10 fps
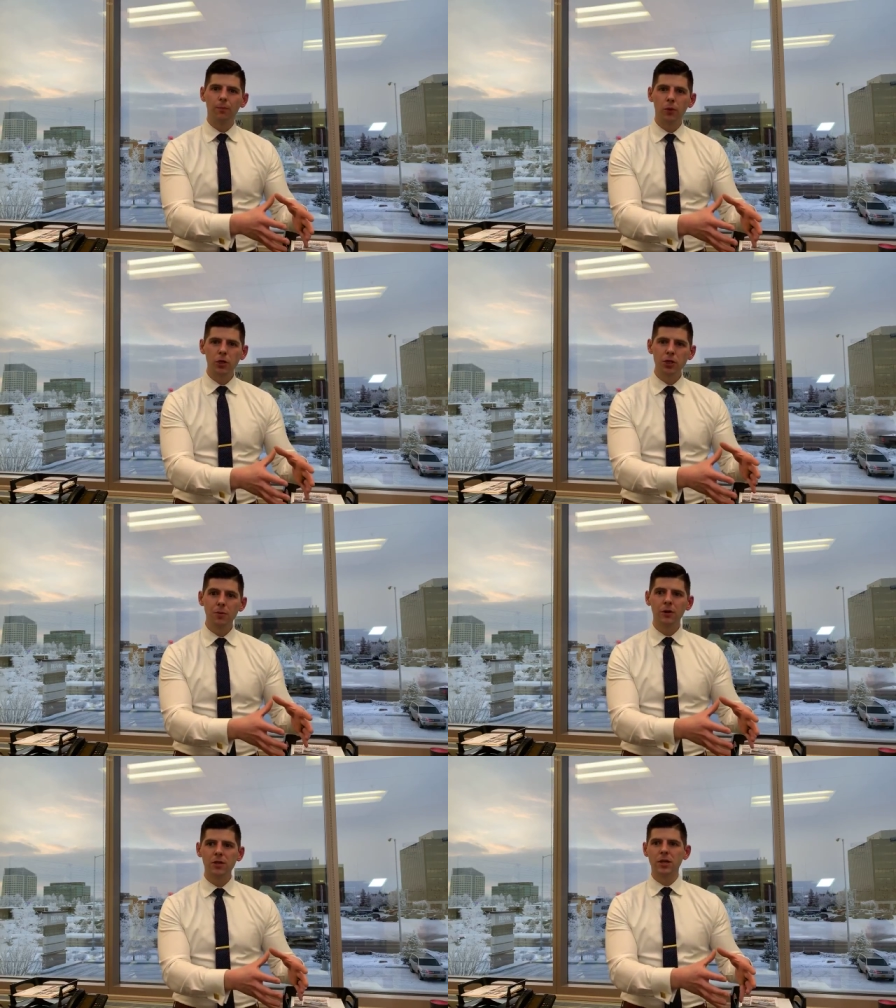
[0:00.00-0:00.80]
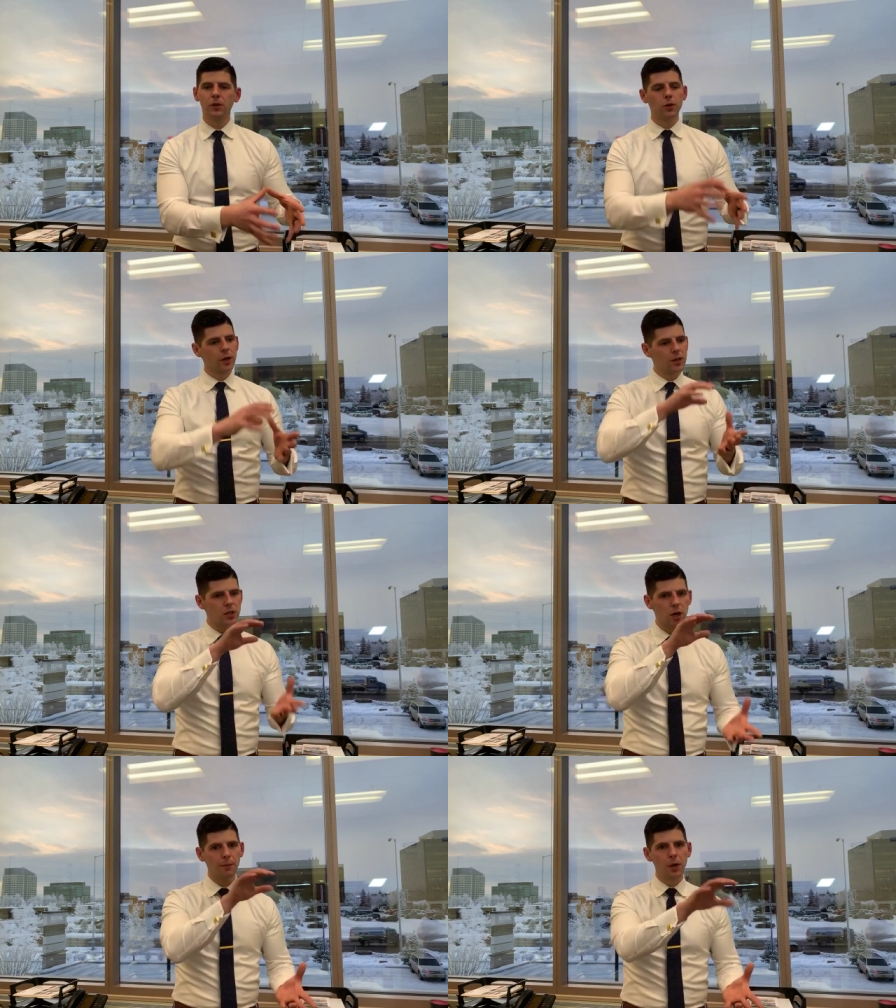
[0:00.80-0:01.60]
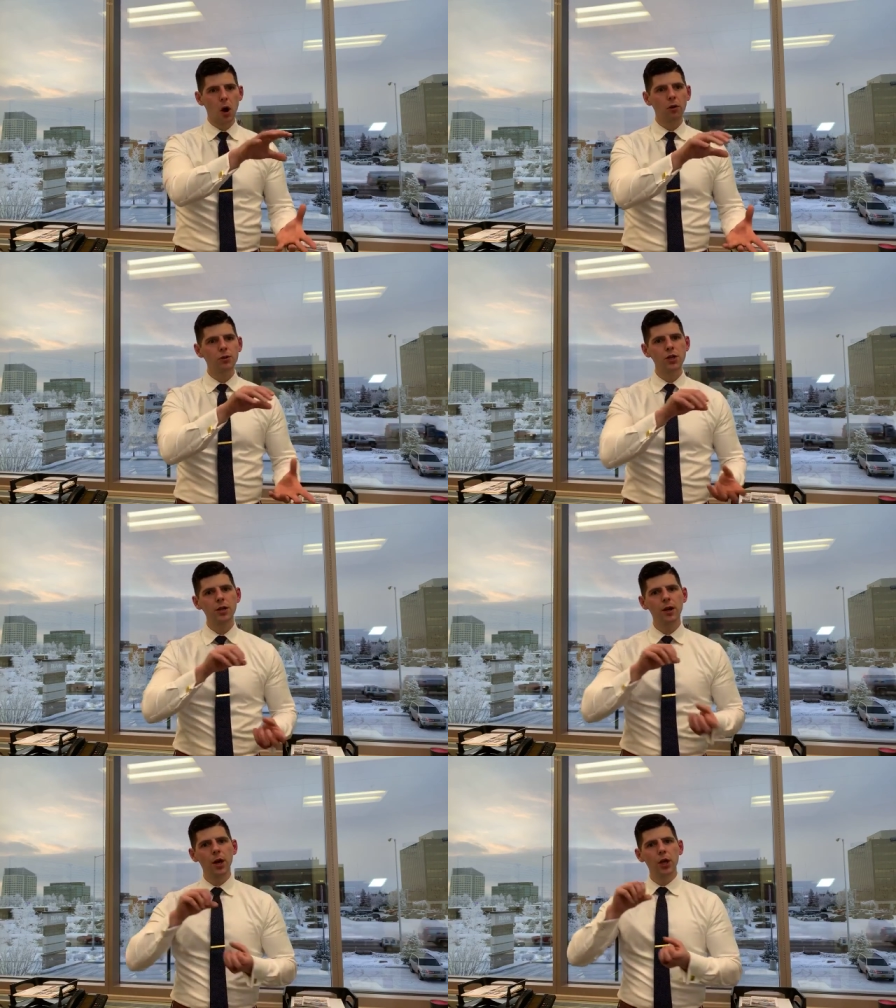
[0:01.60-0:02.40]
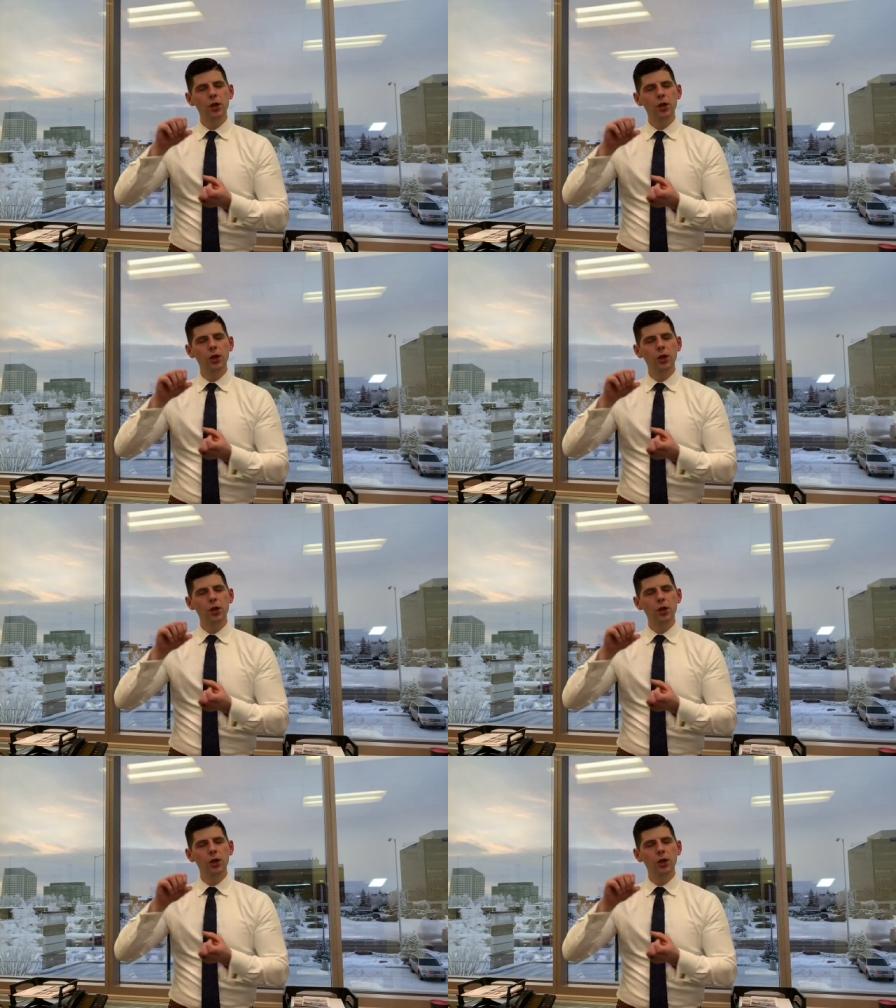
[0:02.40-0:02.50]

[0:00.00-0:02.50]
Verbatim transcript: book smarts and learning the terminology,